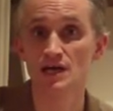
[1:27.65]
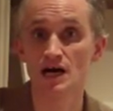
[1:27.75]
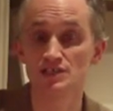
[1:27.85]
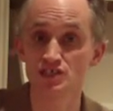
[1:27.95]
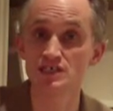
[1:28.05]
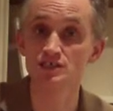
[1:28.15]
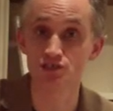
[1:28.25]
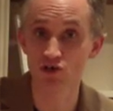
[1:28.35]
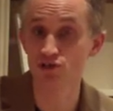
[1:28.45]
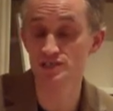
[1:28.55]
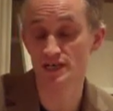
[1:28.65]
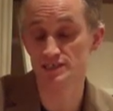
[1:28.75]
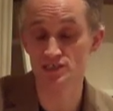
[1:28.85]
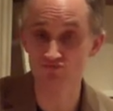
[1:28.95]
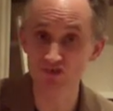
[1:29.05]
skills and contacts
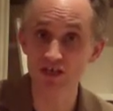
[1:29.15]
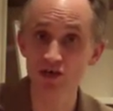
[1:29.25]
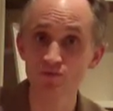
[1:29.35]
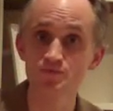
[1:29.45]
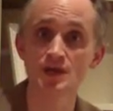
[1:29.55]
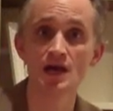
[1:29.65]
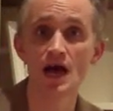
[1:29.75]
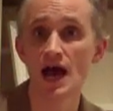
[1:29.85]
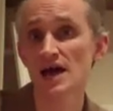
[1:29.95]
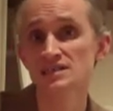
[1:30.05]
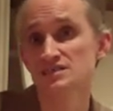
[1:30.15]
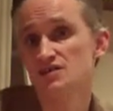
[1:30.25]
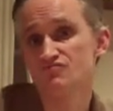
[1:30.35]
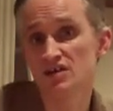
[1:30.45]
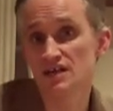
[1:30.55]
to bring you, and
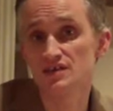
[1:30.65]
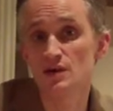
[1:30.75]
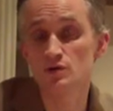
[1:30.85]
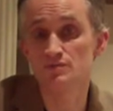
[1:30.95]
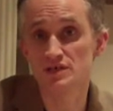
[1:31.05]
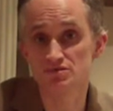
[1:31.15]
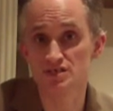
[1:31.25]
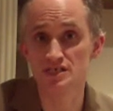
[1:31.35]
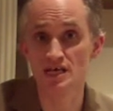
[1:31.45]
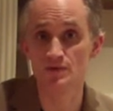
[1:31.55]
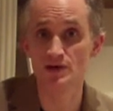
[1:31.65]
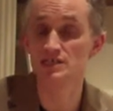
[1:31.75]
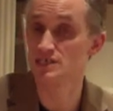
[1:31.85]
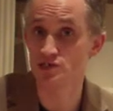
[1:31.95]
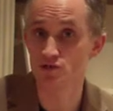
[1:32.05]
frankly they wouldn't be interested anyway because
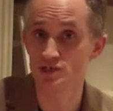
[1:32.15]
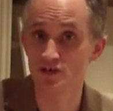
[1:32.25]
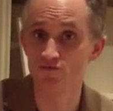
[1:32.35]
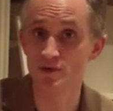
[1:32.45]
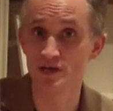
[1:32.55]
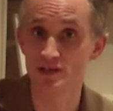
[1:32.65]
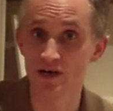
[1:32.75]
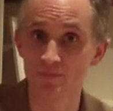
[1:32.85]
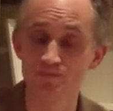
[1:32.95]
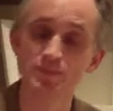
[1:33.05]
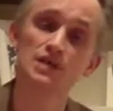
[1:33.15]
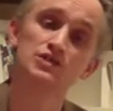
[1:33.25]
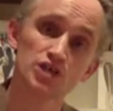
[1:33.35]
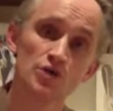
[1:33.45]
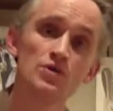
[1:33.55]
there's not enough money there.
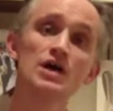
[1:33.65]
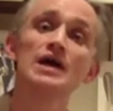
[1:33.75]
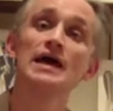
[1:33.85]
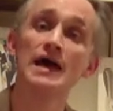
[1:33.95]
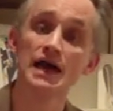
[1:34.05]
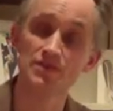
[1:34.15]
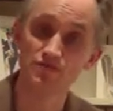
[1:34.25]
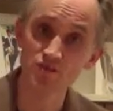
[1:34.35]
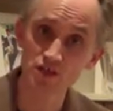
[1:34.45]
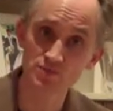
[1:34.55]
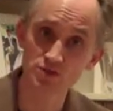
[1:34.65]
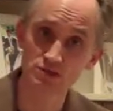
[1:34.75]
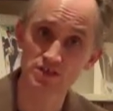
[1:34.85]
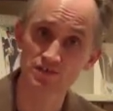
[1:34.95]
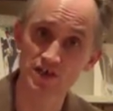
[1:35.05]
So in the vast
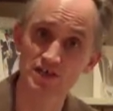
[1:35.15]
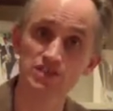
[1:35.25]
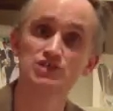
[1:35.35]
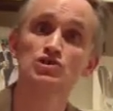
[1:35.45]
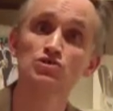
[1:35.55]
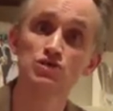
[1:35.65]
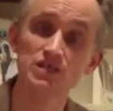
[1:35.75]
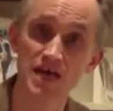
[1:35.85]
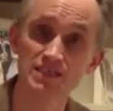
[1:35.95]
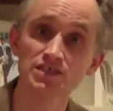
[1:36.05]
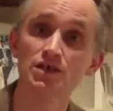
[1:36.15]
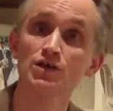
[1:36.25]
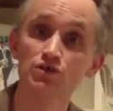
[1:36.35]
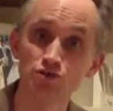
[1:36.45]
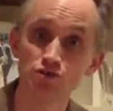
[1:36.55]
majority of cases, yes,
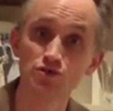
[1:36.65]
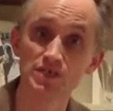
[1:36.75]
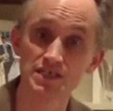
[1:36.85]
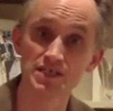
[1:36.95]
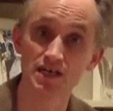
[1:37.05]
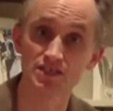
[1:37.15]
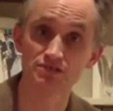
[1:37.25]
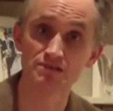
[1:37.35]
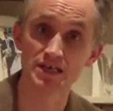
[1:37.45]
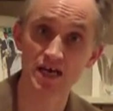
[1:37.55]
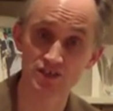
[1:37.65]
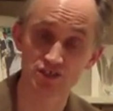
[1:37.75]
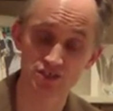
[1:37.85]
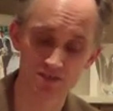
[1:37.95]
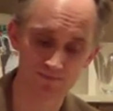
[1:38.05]
you do need a literary agent.